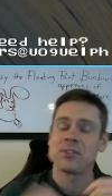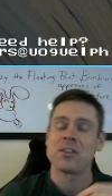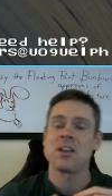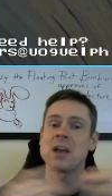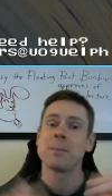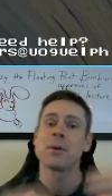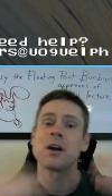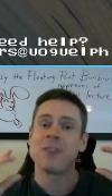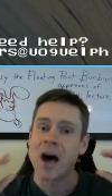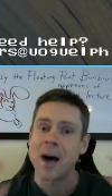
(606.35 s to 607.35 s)
the number
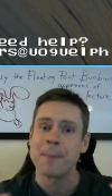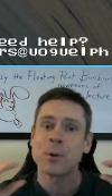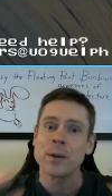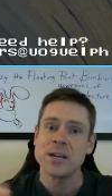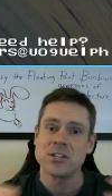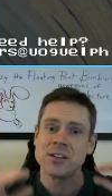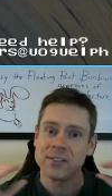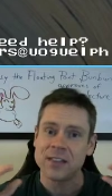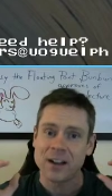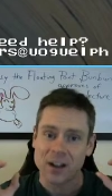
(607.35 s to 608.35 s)
of operations
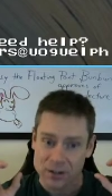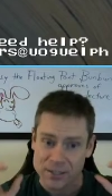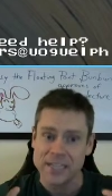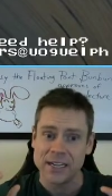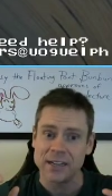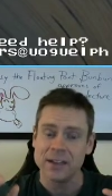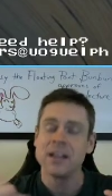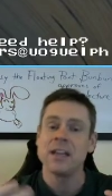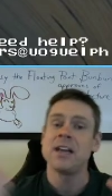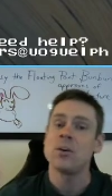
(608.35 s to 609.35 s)
that are needed
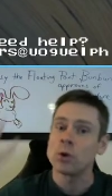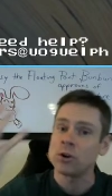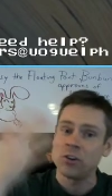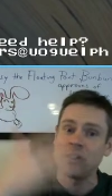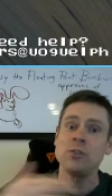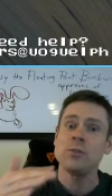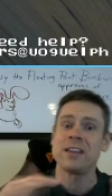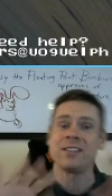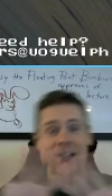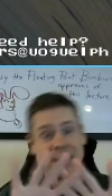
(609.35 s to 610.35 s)
in order to do
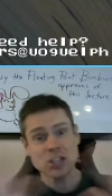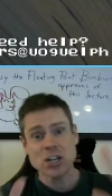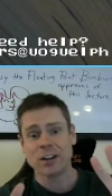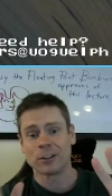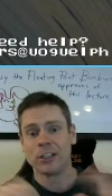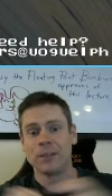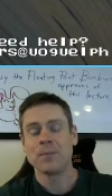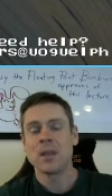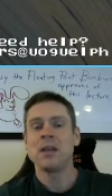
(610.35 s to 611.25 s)
this, in general,